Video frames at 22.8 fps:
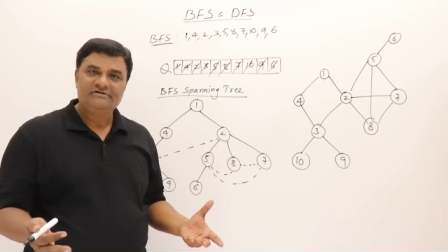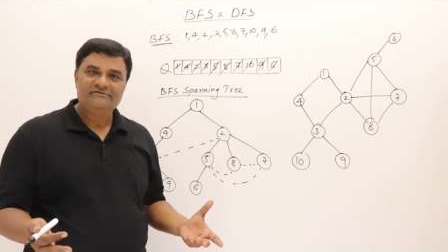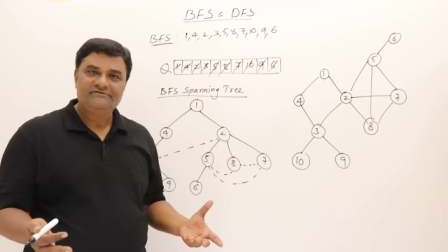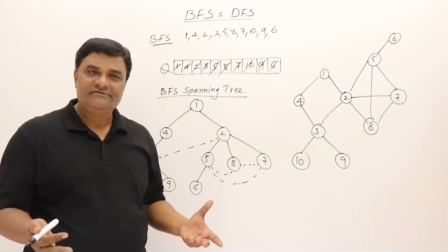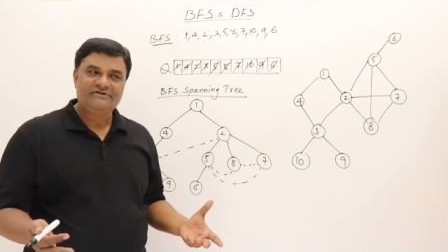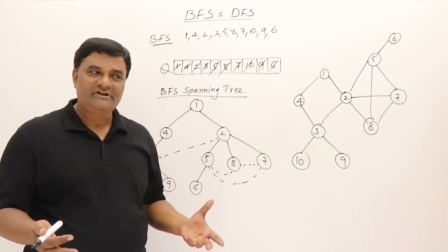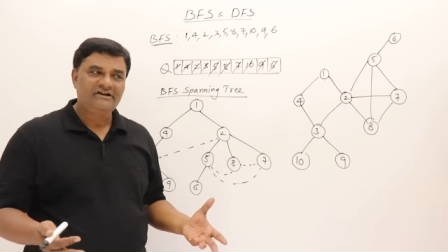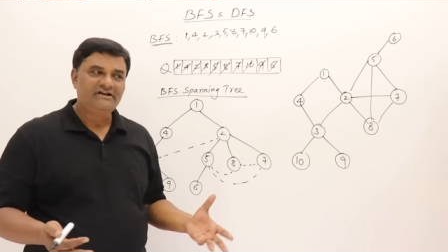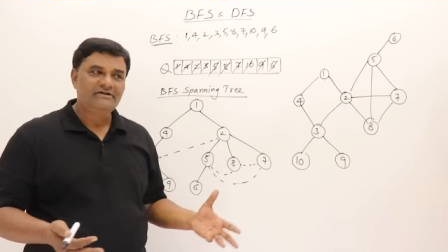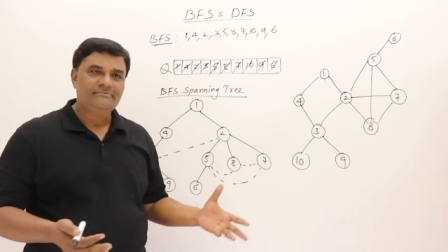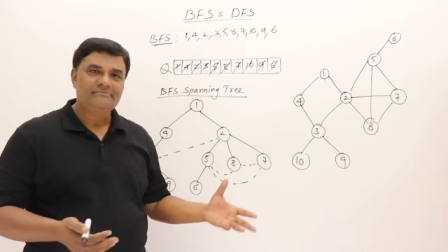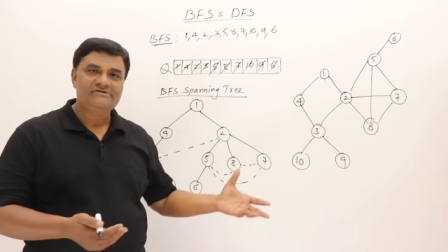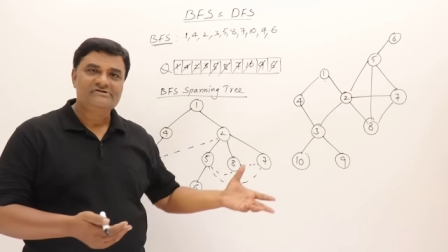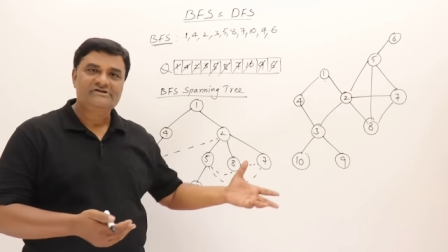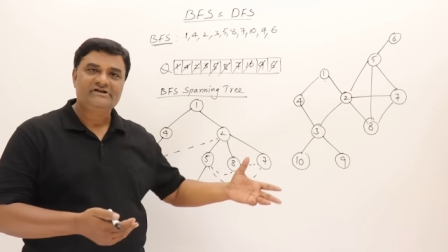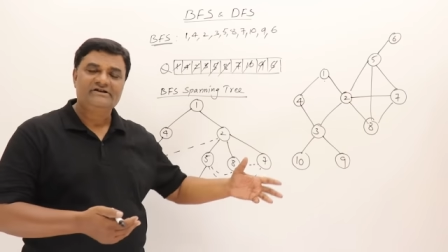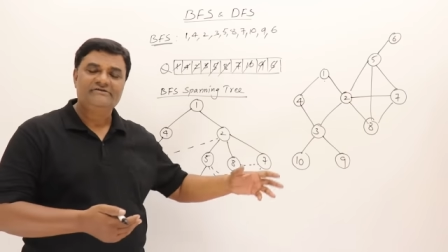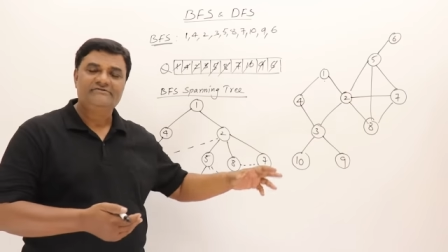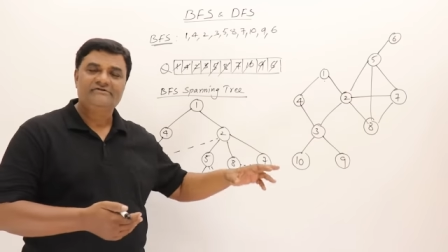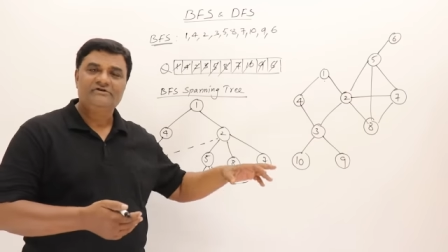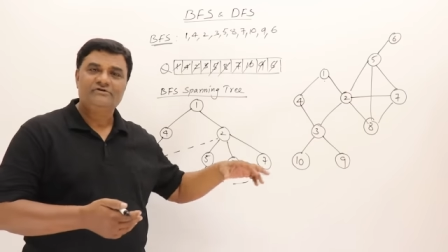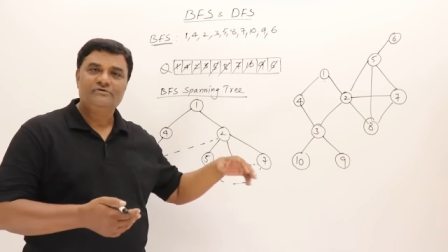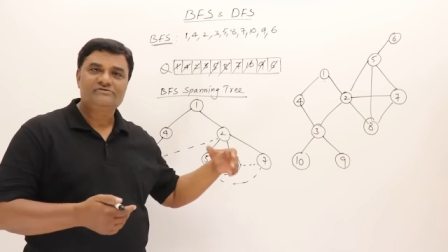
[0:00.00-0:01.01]
freedom is
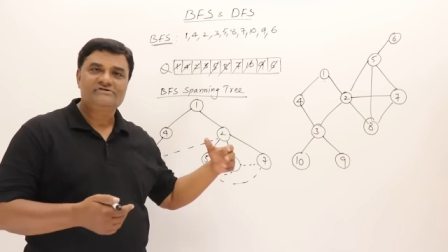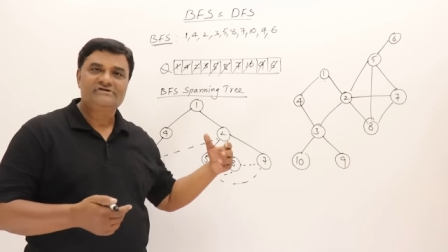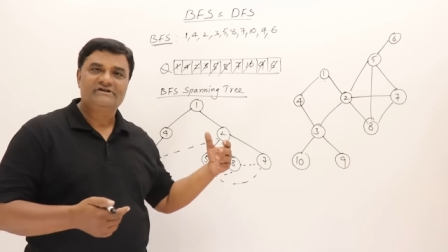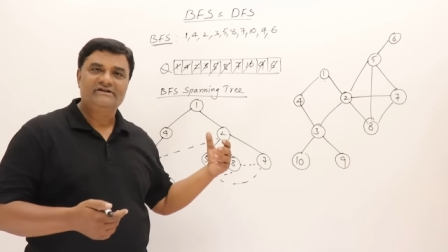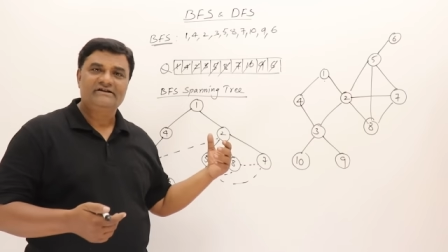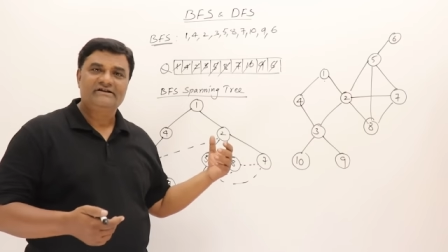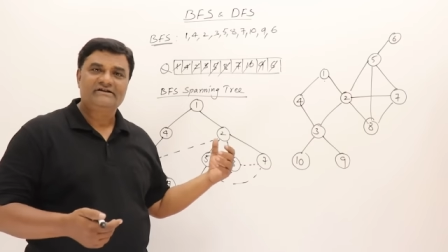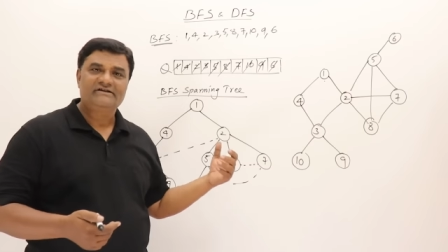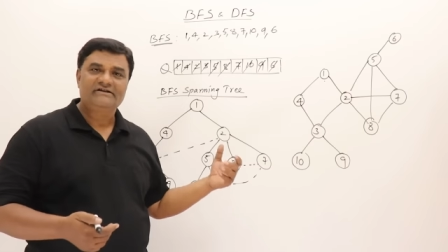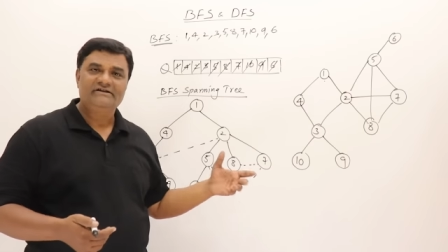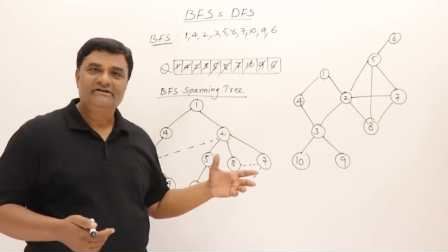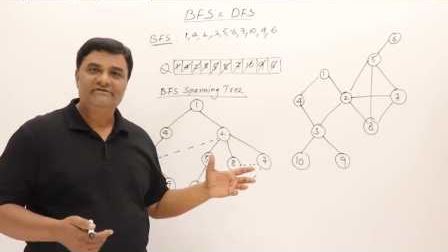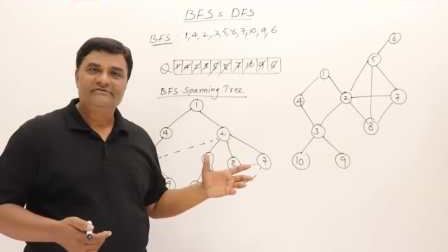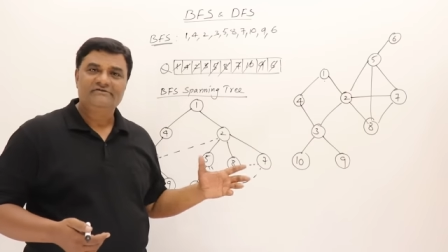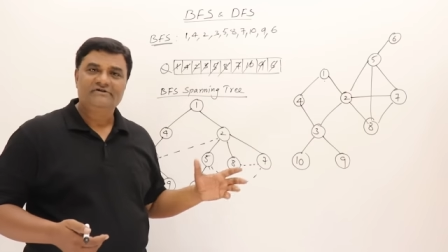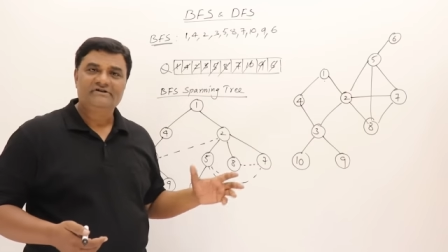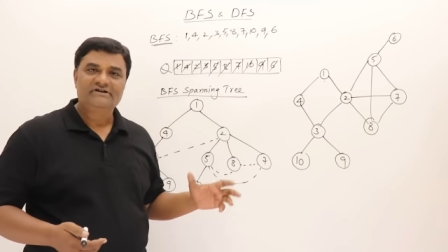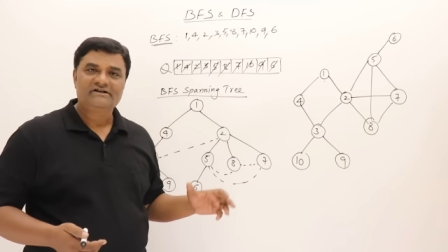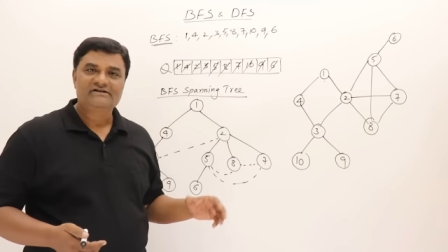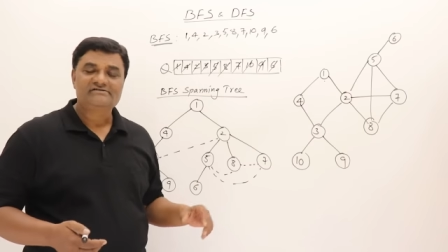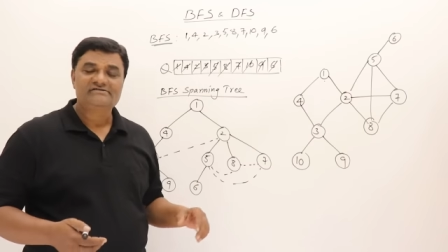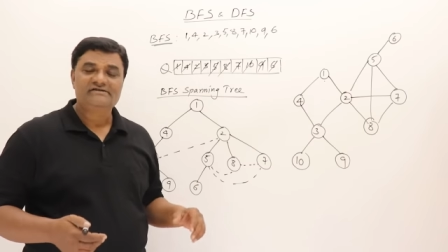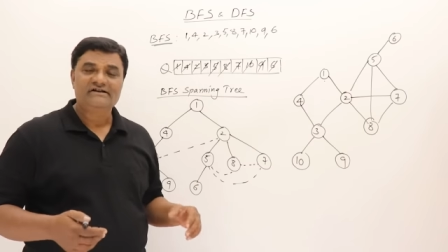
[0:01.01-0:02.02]
given to select any vertex.